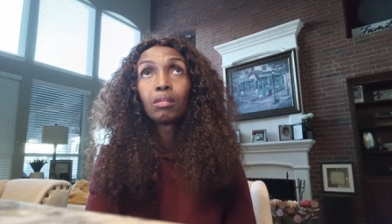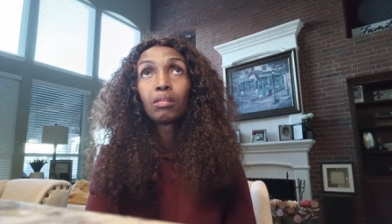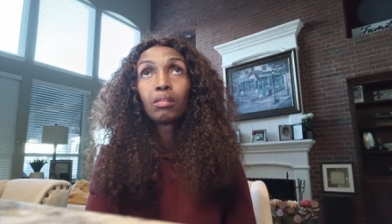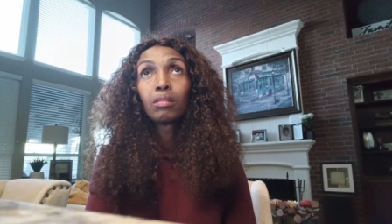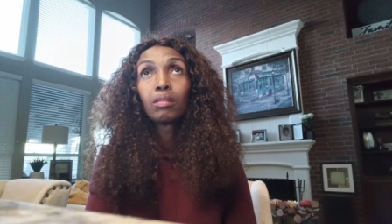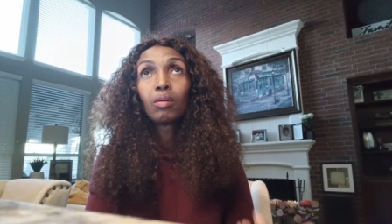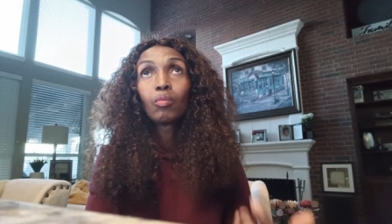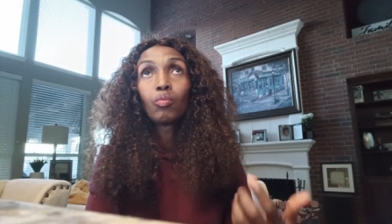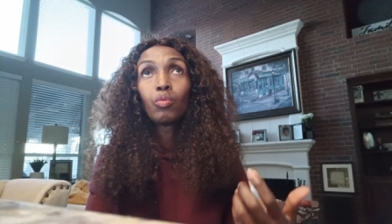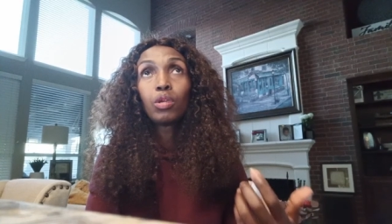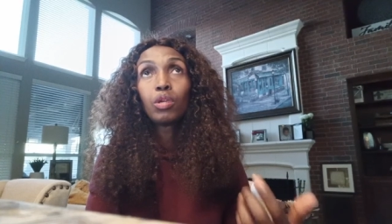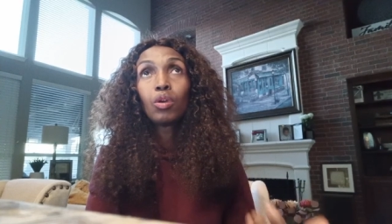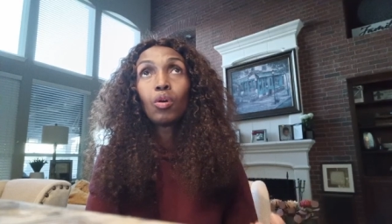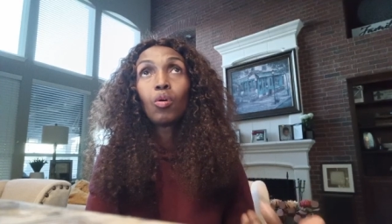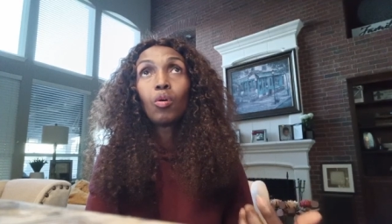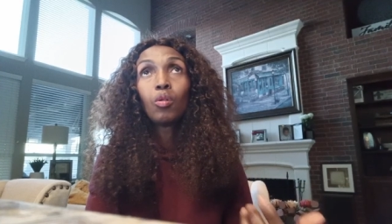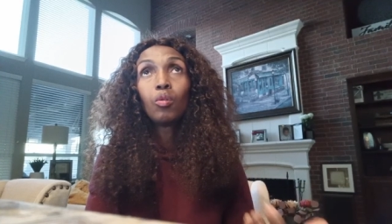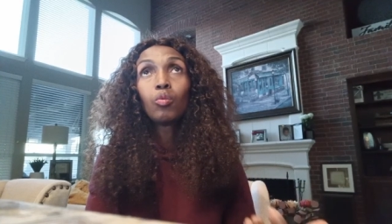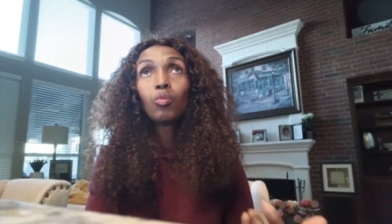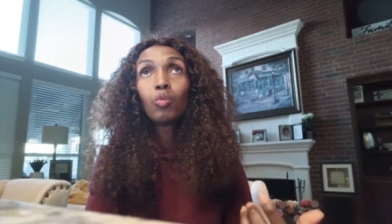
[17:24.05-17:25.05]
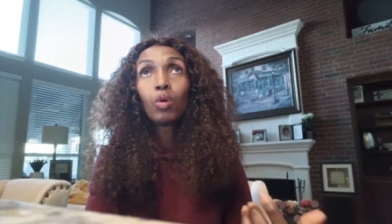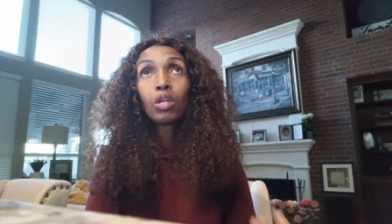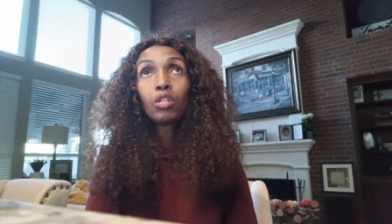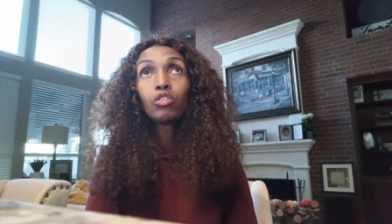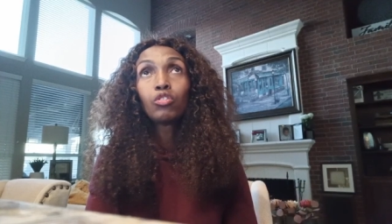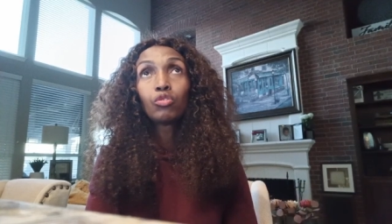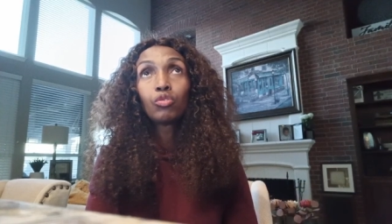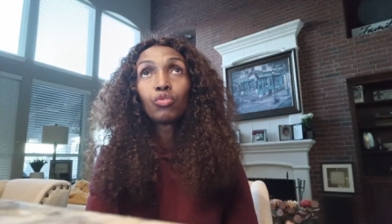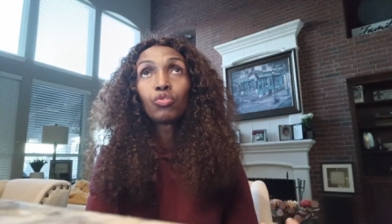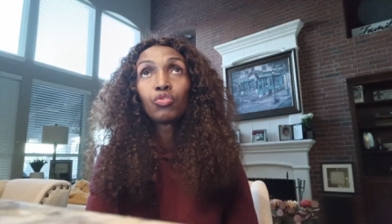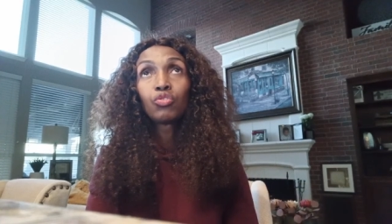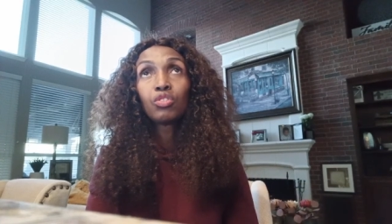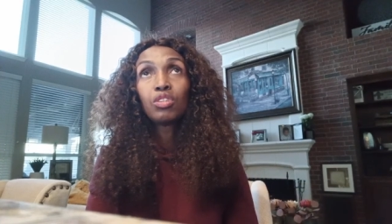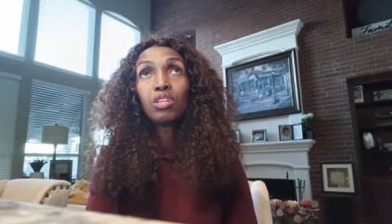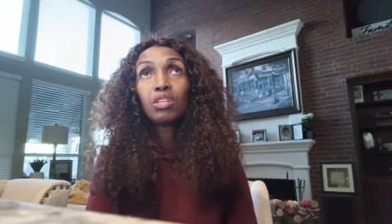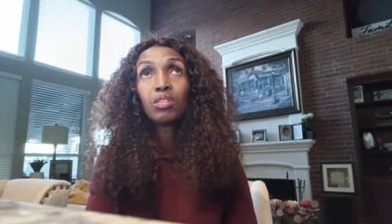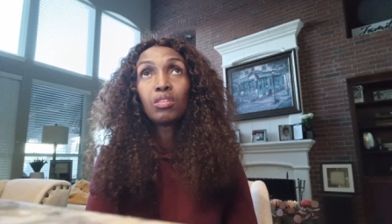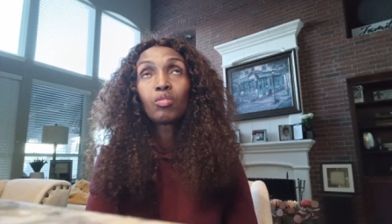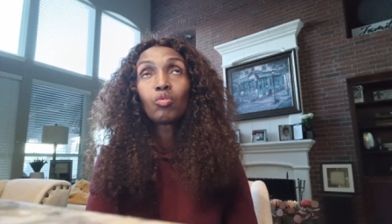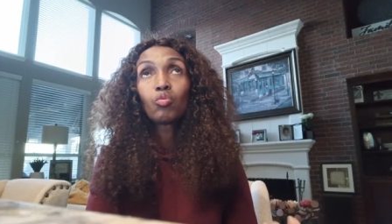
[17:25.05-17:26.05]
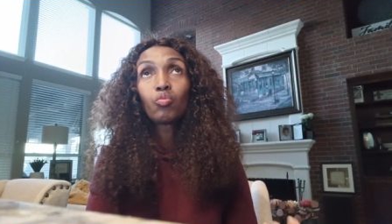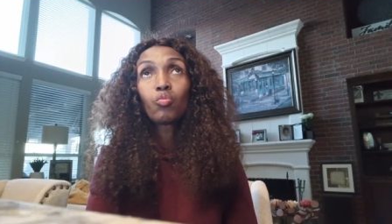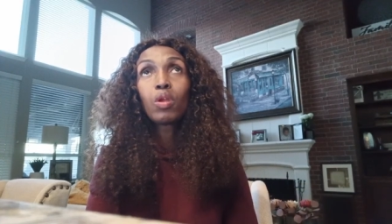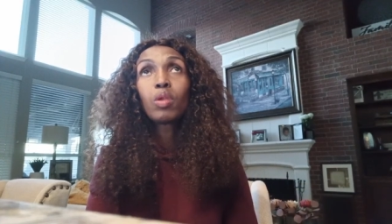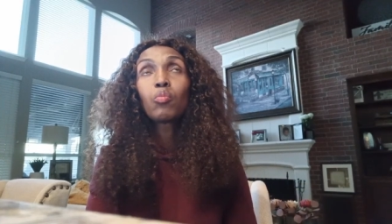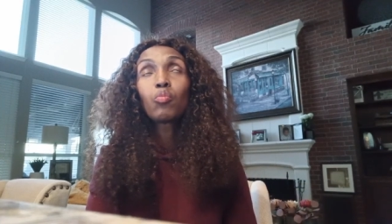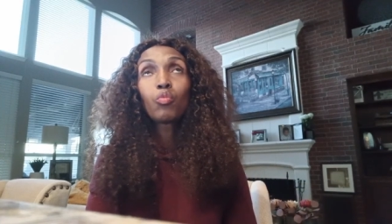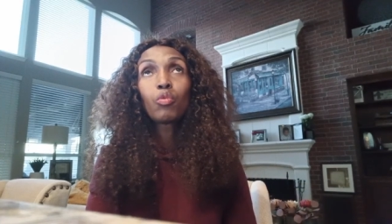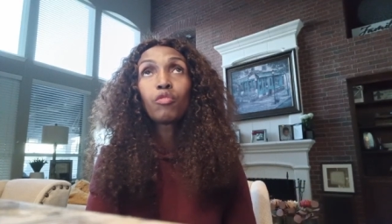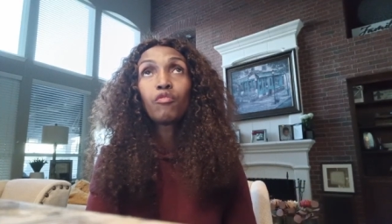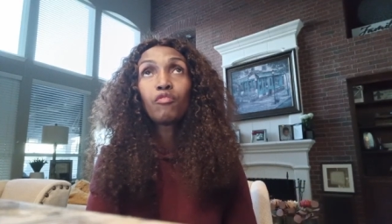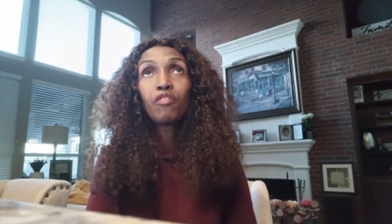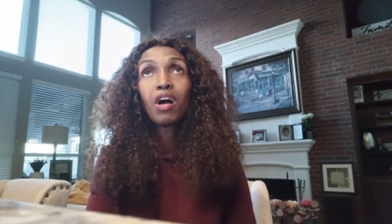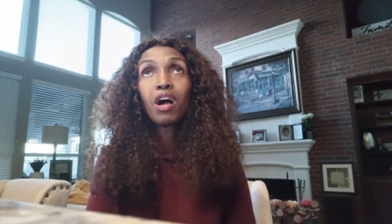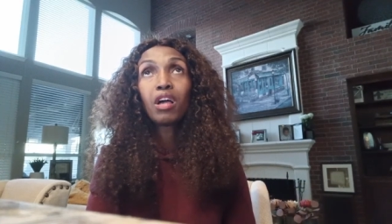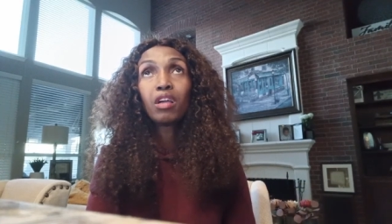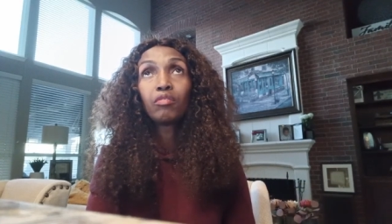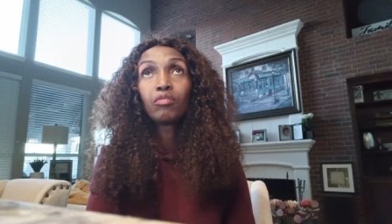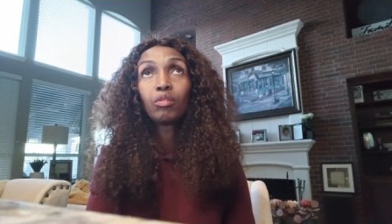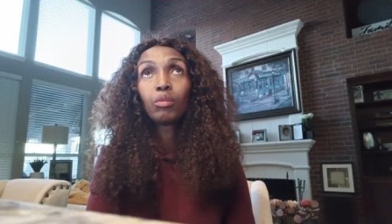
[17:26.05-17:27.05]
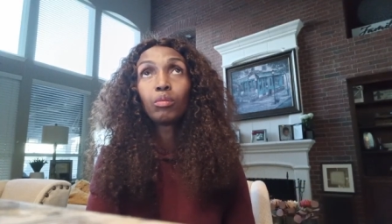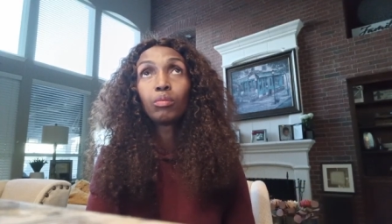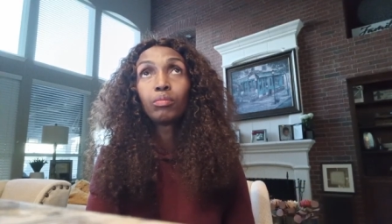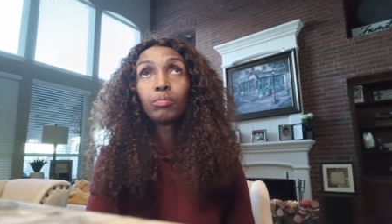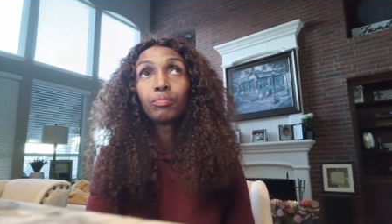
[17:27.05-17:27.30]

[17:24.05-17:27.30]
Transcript: that we all want to see, the great revival,